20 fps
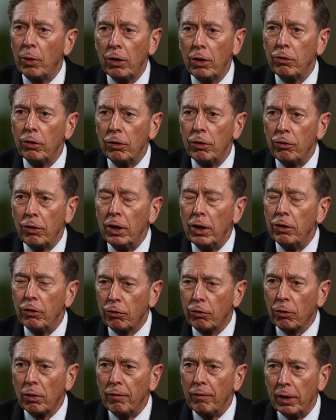Russia is
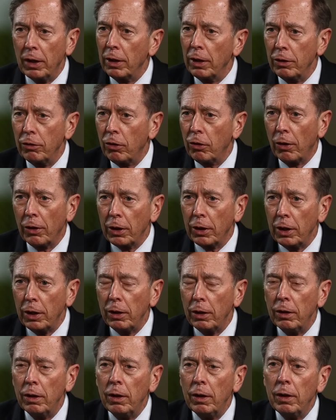indiscriminately
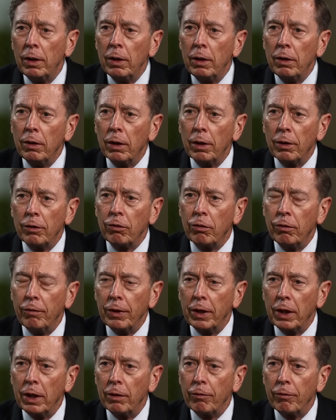targeting uh,
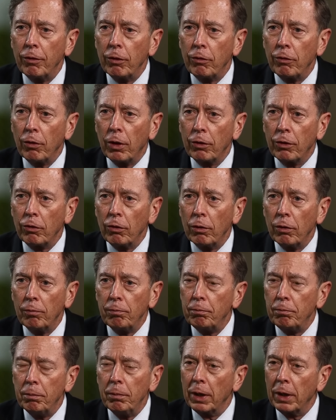civilian infrastructure,
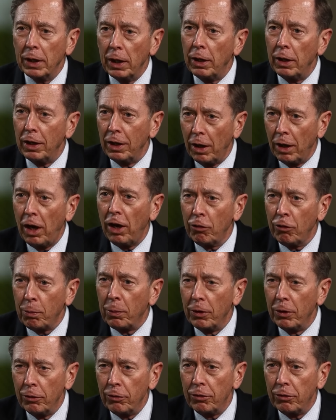again,
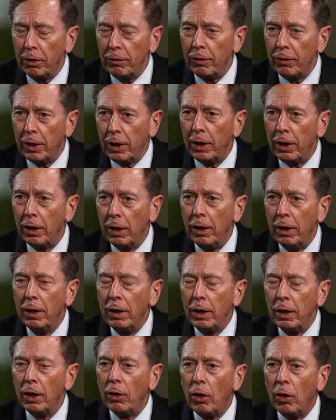hospitals even, and,
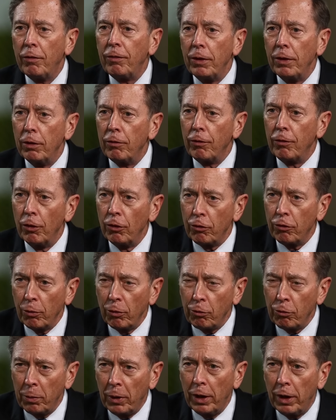and often the first
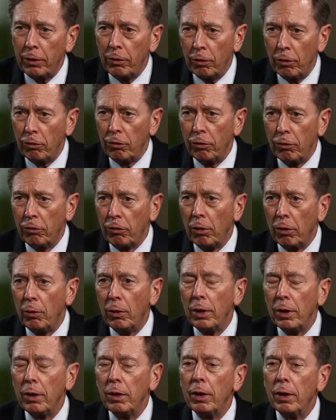responders and so
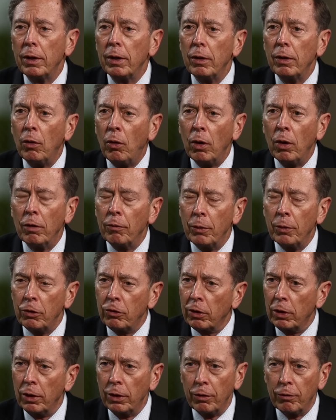on, uh, all of
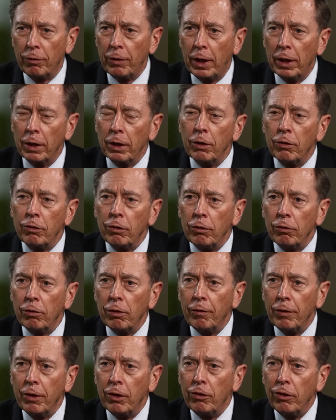which clear violations
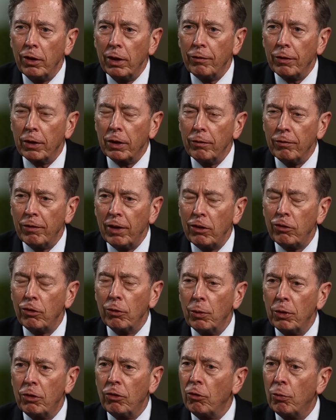of the Geneva
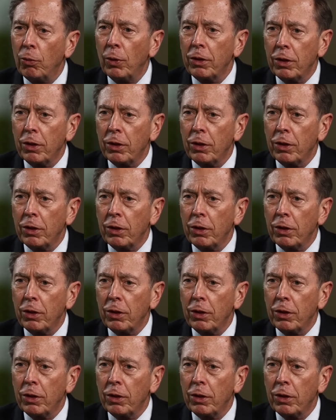Convention, which is